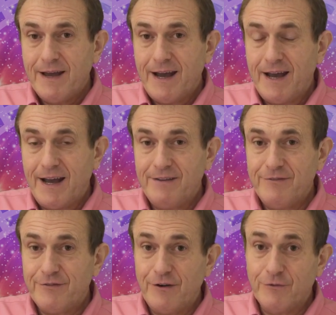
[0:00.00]

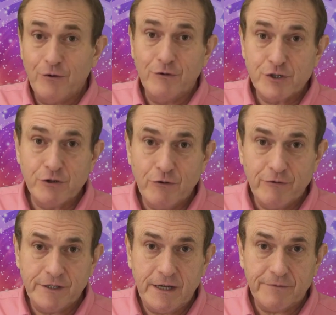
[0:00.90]
And, of course, you
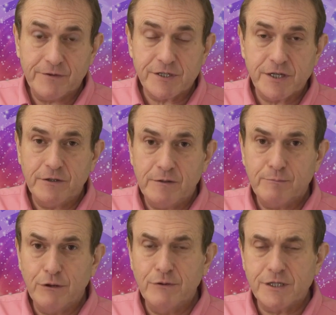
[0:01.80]
already have the Sun
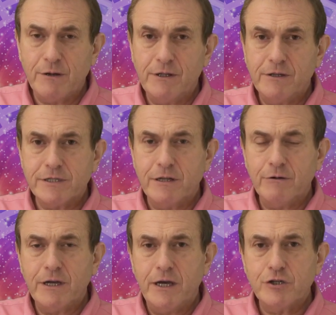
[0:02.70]
and Pluto in this
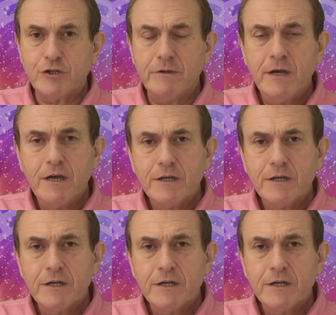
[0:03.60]
location,